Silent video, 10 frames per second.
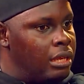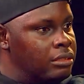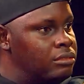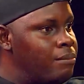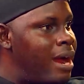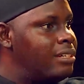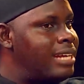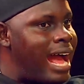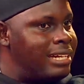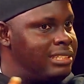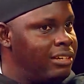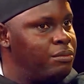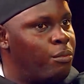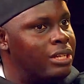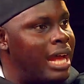Real Madrid achieved
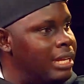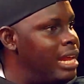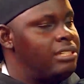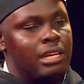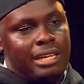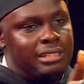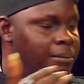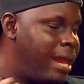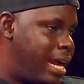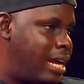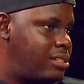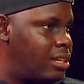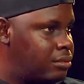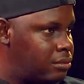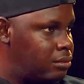more than, let's say, a team like
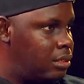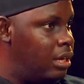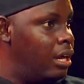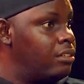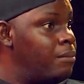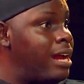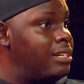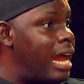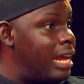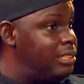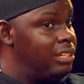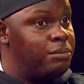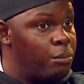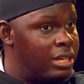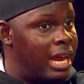Arsenal. Real Madrid achieved more